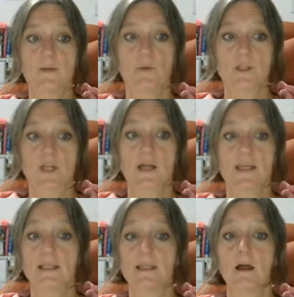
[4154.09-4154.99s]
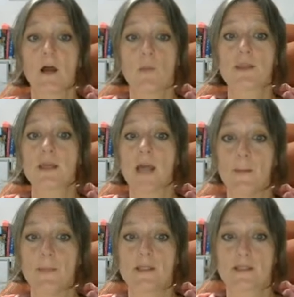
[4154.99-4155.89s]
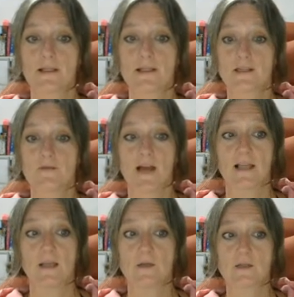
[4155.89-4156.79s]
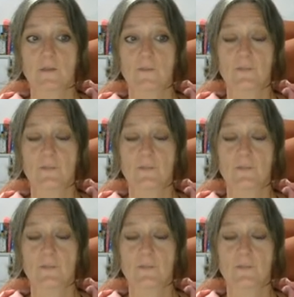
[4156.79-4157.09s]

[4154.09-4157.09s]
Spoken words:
which are in line with capitalist values.